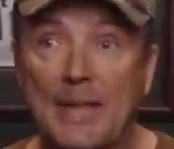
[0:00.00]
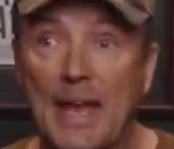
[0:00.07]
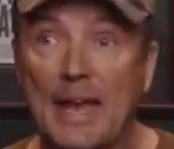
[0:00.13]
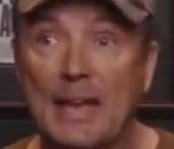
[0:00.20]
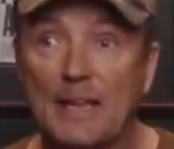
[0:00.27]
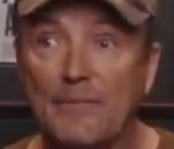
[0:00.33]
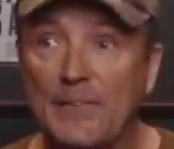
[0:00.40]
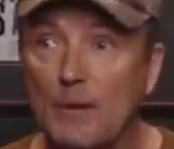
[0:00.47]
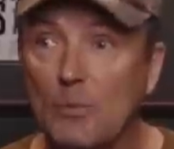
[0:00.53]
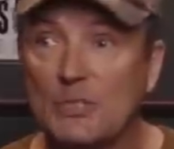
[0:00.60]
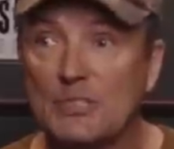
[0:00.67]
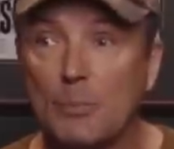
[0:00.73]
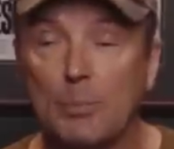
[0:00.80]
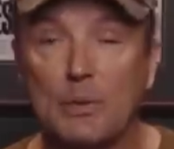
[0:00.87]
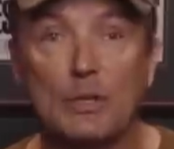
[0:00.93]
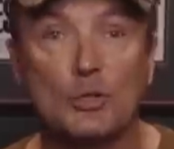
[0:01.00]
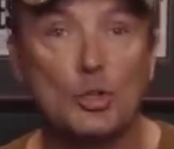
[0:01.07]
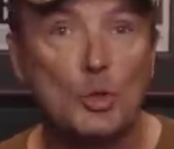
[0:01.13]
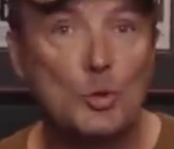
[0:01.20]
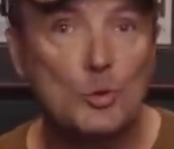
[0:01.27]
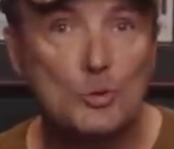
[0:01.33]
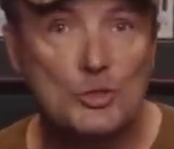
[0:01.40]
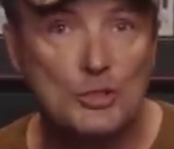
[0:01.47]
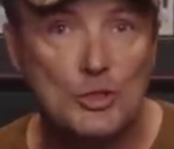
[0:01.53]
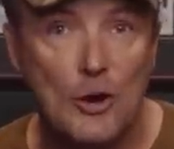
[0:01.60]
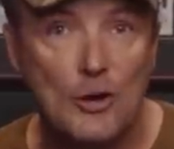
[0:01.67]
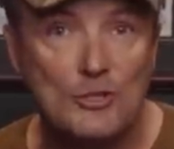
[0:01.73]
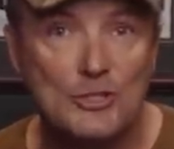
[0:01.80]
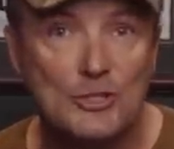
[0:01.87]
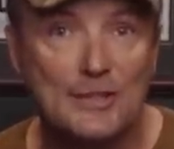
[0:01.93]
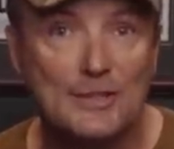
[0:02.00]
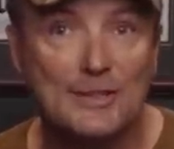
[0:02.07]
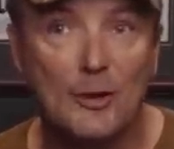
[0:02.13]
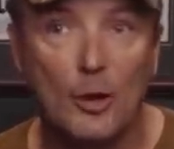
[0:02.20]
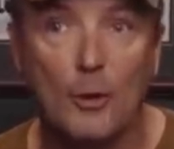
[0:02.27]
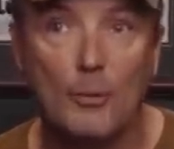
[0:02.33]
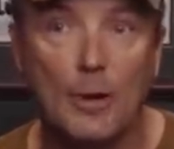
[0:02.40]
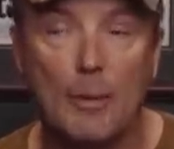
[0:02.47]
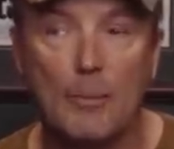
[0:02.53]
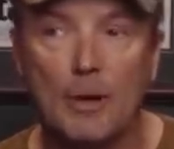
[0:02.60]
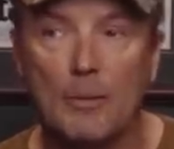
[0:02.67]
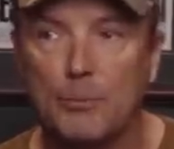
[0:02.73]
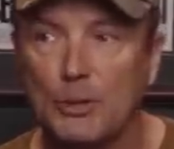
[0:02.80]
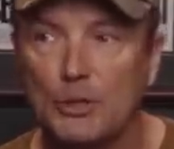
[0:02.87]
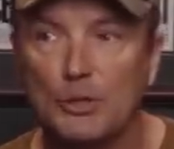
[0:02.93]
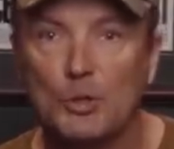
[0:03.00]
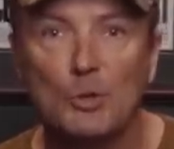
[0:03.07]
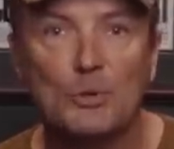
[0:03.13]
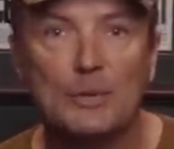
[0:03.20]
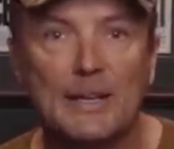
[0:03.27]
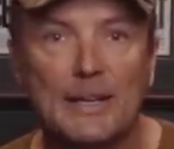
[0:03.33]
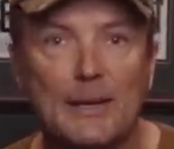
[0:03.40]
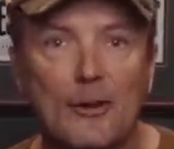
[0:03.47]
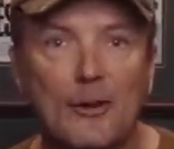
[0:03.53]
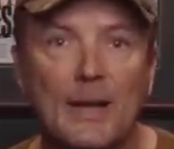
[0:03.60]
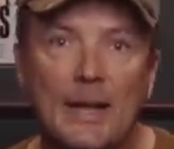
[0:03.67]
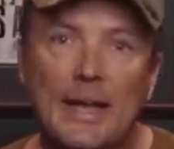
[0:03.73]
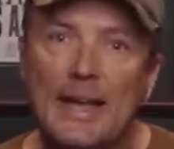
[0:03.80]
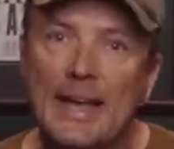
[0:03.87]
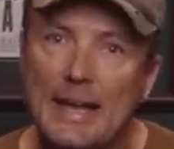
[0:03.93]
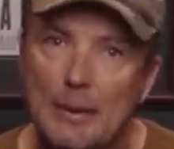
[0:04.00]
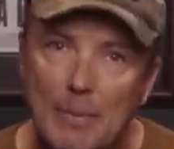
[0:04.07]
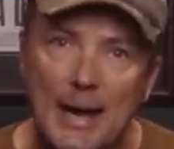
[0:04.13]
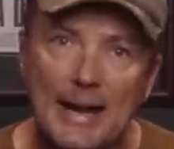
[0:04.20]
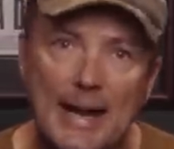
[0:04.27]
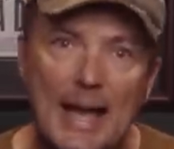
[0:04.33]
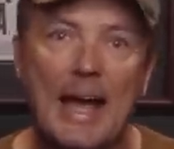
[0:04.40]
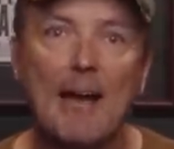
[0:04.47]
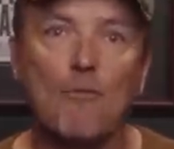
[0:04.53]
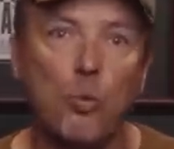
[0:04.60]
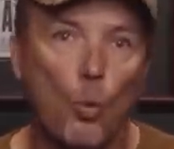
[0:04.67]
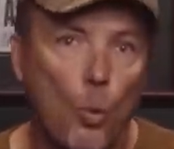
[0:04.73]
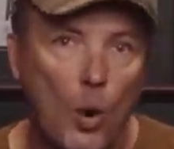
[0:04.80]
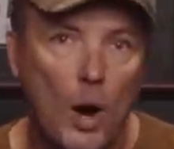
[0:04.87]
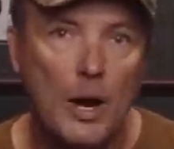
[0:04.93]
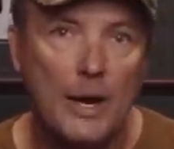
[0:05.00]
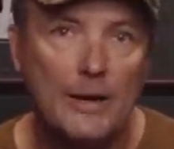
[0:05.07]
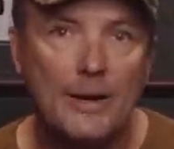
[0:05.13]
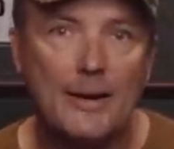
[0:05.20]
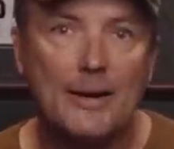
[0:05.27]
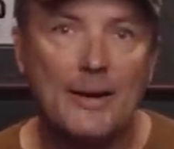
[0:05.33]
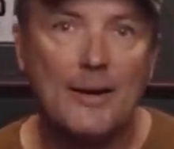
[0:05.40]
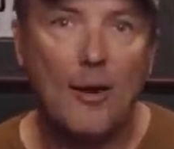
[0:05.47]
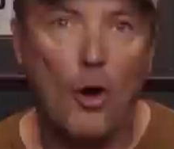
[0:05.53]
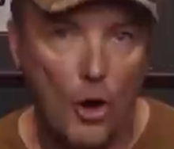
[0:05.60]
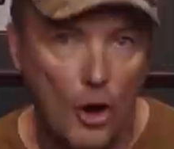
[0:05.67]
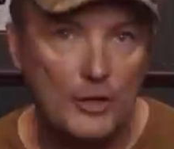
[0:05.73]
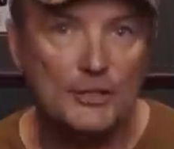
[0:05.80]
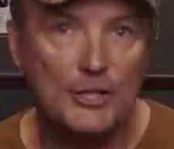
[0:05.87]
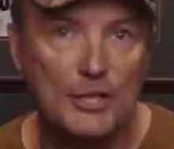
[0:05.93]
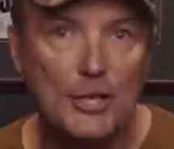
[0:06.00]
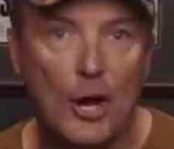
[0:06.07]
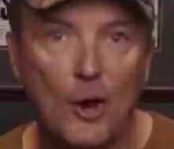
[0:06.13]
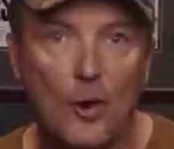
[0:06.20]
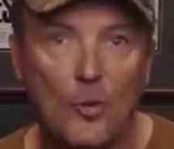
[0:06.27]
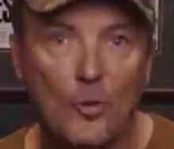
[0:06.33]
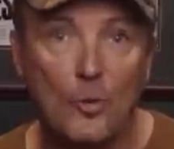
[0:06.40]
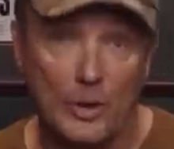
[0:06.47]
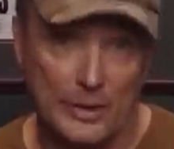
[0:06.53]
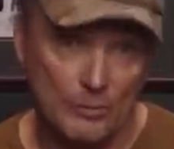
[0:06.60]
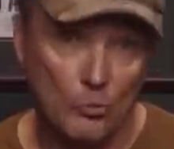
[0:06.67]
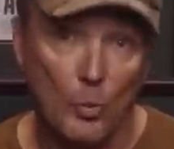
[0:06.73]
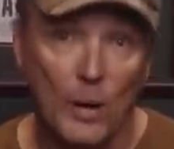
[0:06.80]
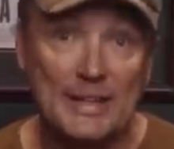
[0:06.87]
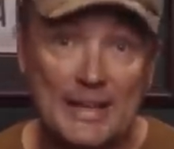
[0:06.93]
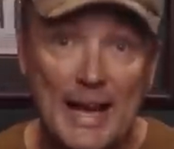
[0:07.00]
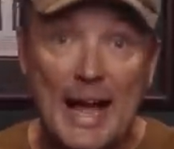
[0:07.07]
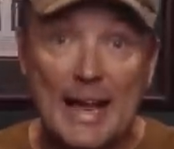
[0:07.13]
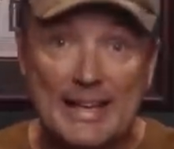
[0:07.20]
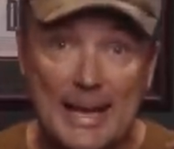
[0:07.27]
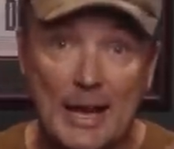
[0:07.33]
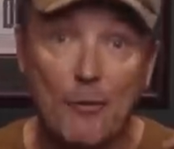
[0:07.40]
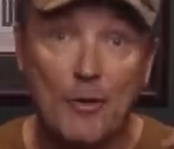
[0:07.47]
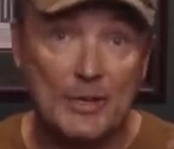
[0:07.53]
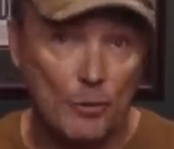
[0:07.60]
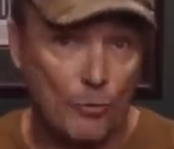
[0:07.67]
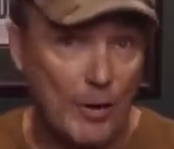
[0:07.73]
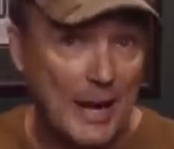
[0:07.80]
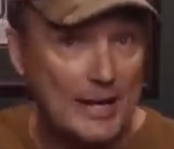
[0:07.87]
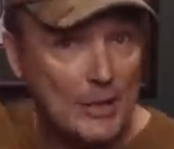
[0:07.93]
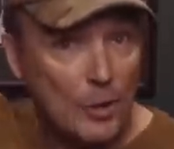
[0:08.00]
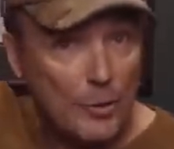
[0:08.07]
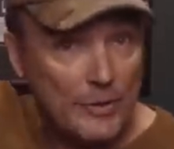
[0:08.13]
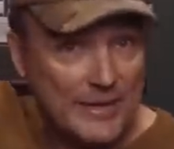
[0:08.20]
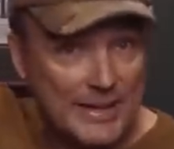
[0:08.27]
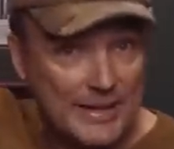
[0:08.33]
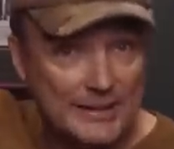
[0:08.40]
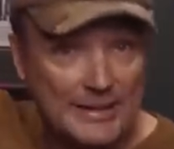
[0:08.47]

and if he was a platoon sergeant or um, a platoon leader, he might have one R T O, one guy carrying the radio with the